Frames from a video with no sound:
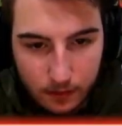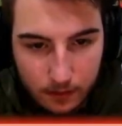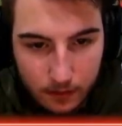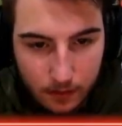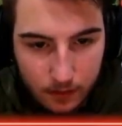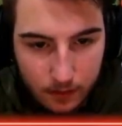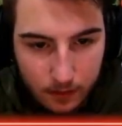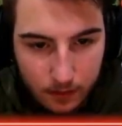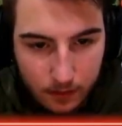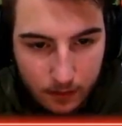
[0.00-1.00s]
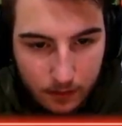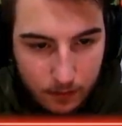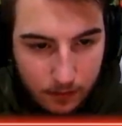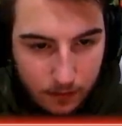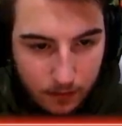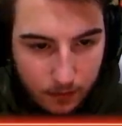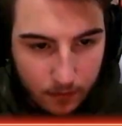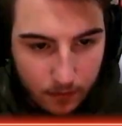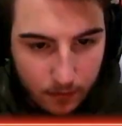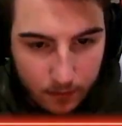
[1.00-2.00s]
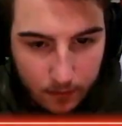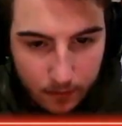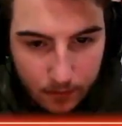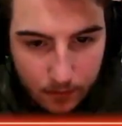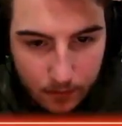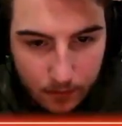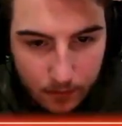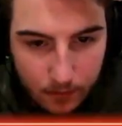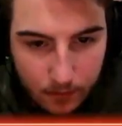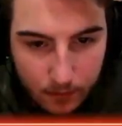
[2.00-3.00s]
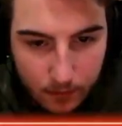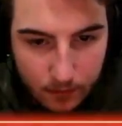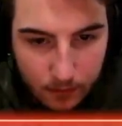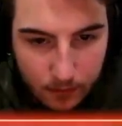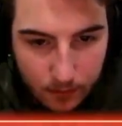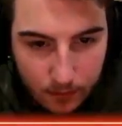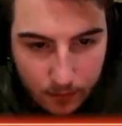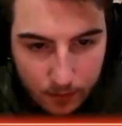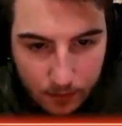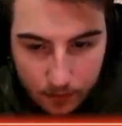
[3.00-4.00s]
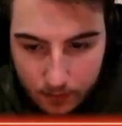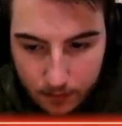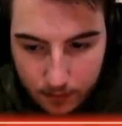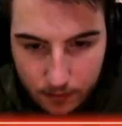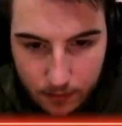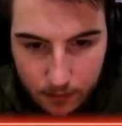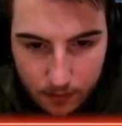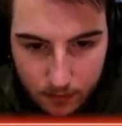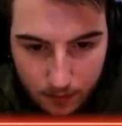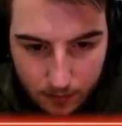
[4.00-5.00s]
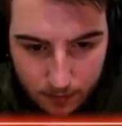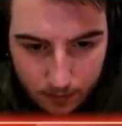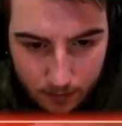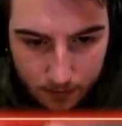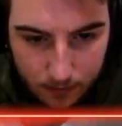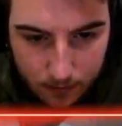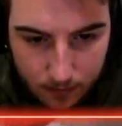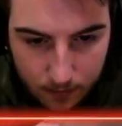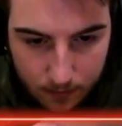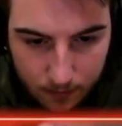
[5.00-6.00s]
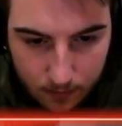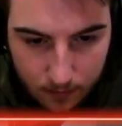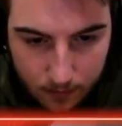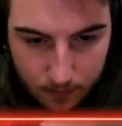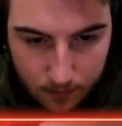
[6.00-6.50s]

[no speech]